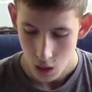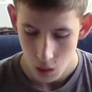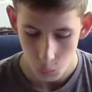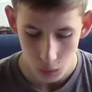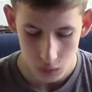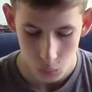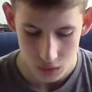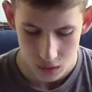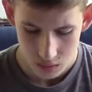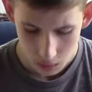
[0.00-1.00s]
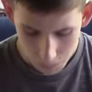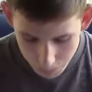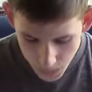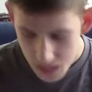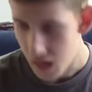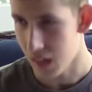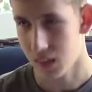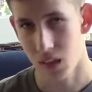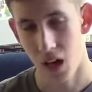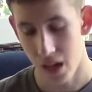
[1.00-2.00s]
I wonder what this could be, I
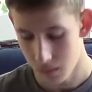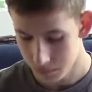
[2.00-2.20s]
thought.